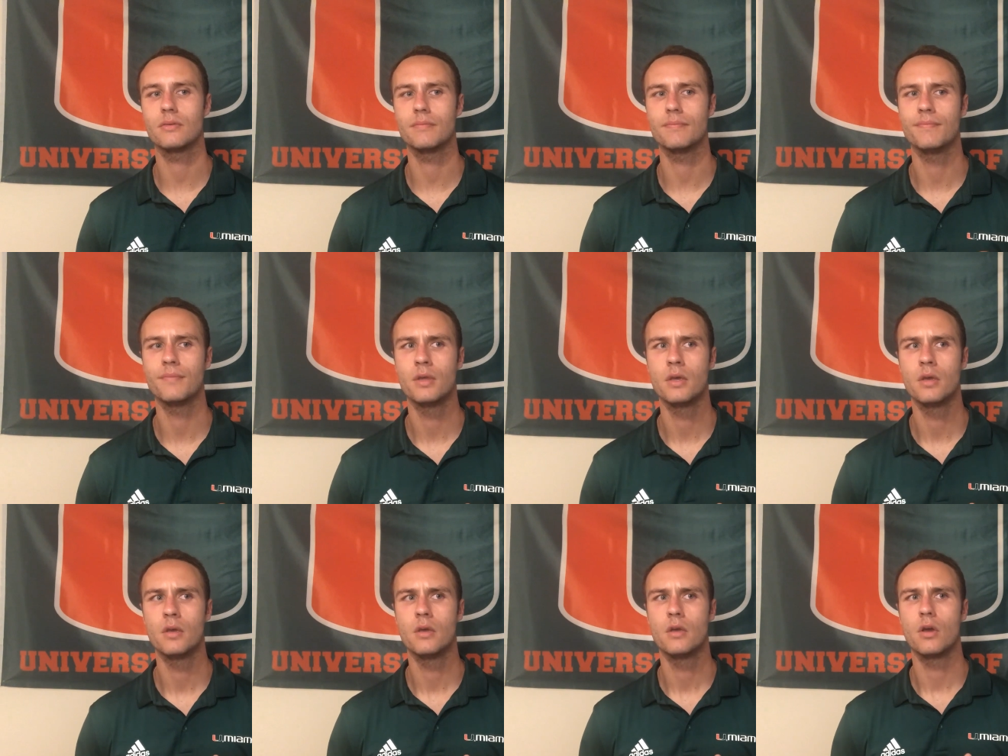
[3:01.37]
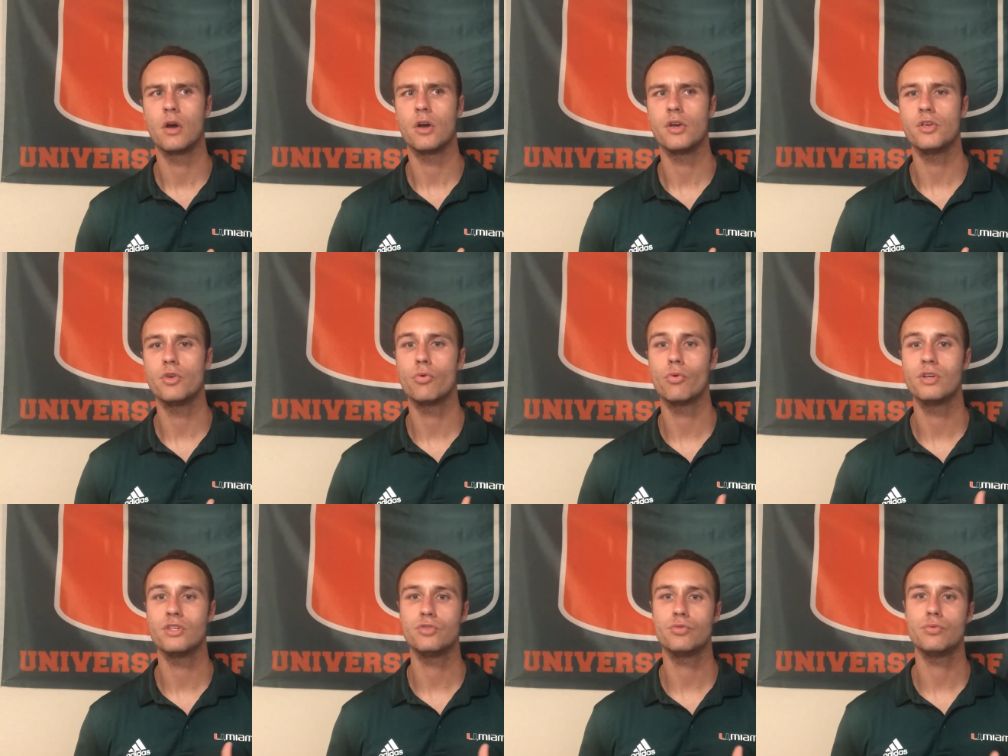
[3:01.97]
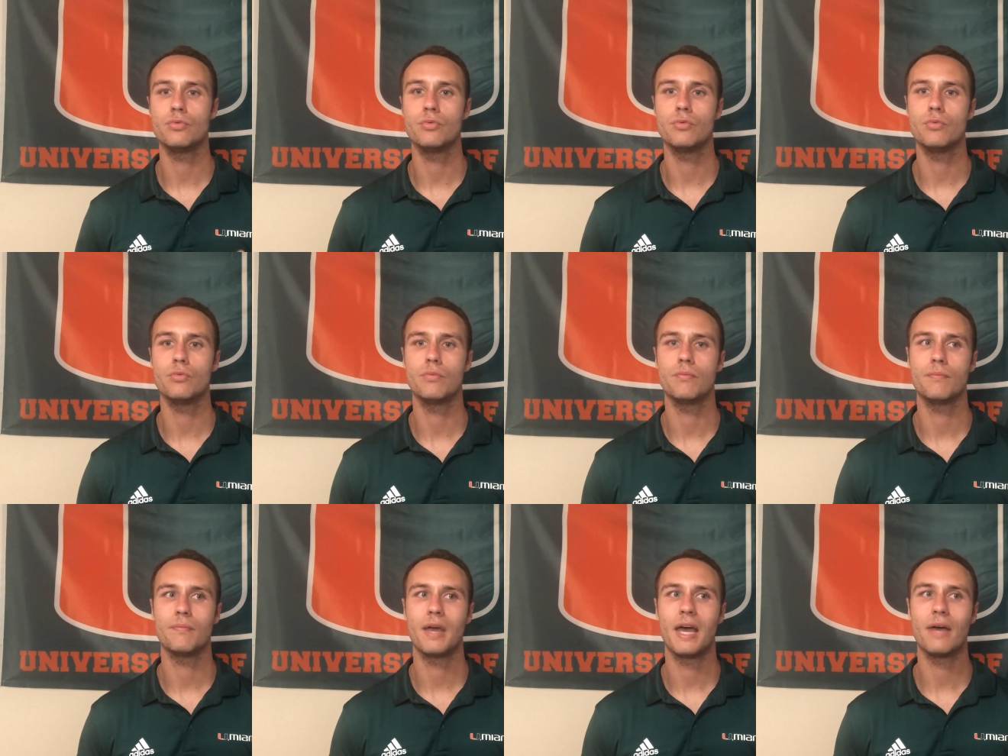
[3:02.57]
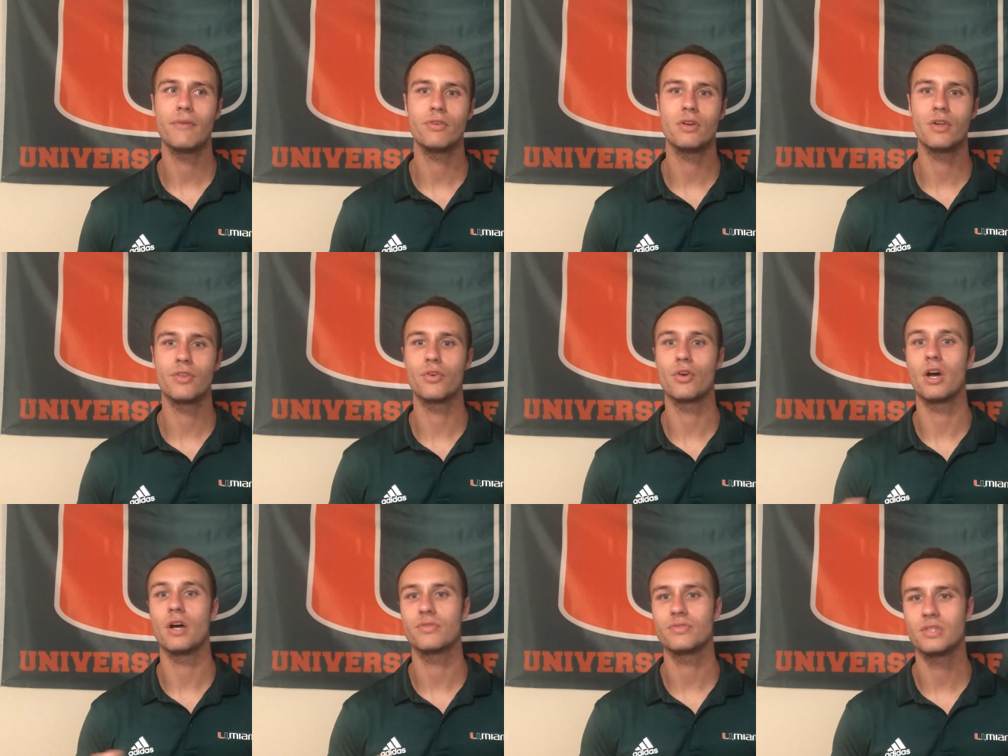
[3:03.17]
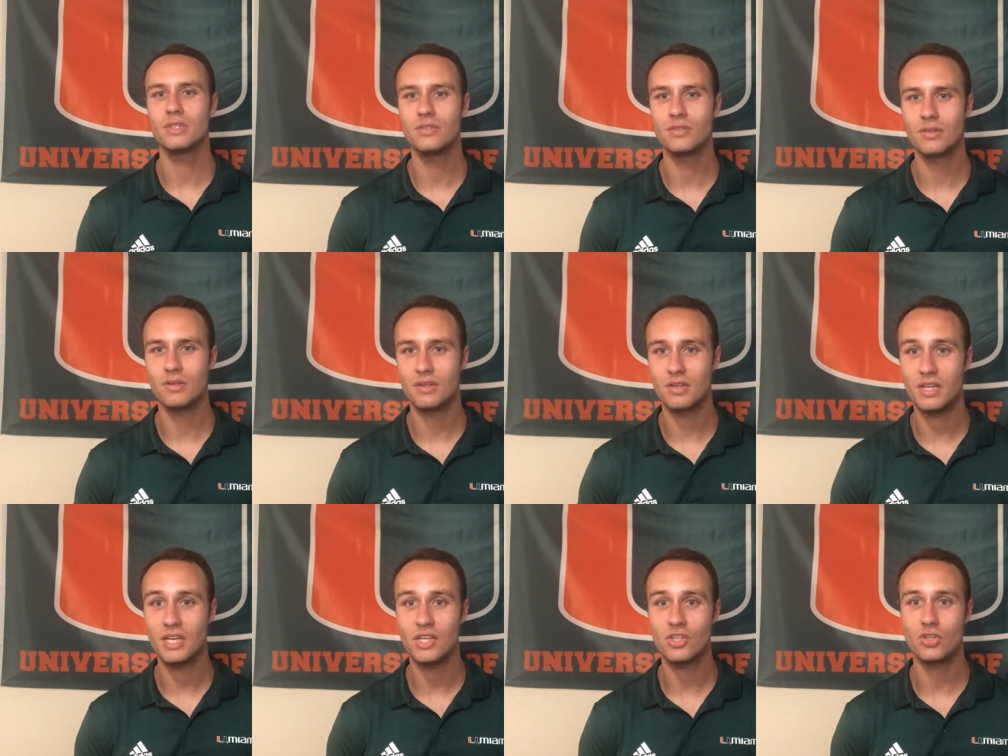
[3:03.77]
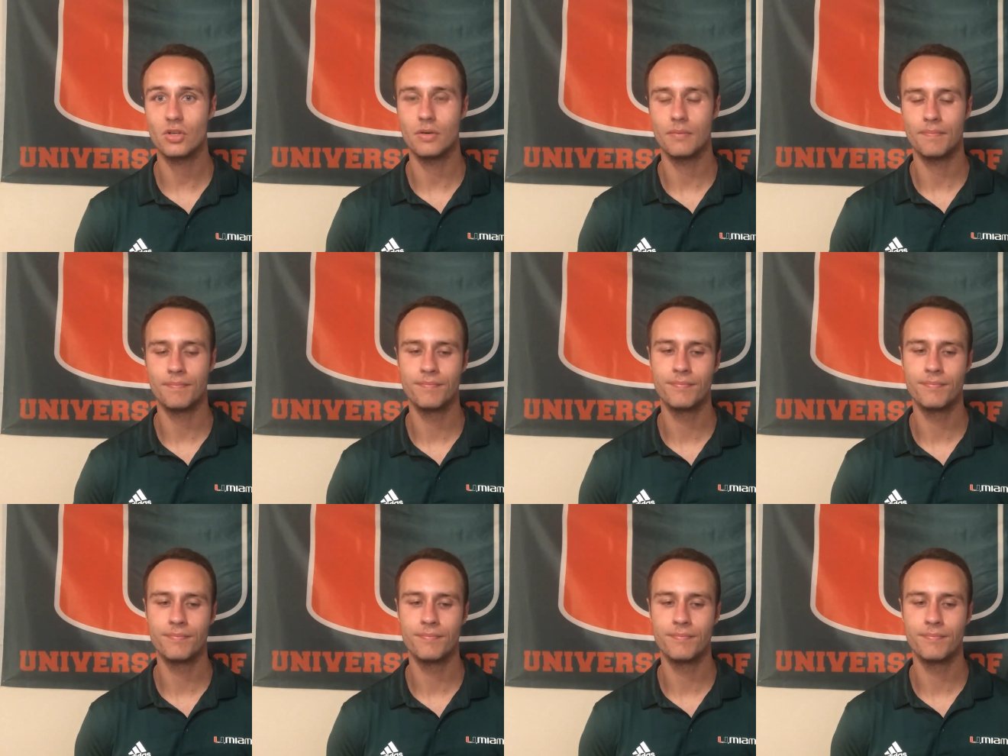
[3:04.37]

him, are you going to have another offseason addition?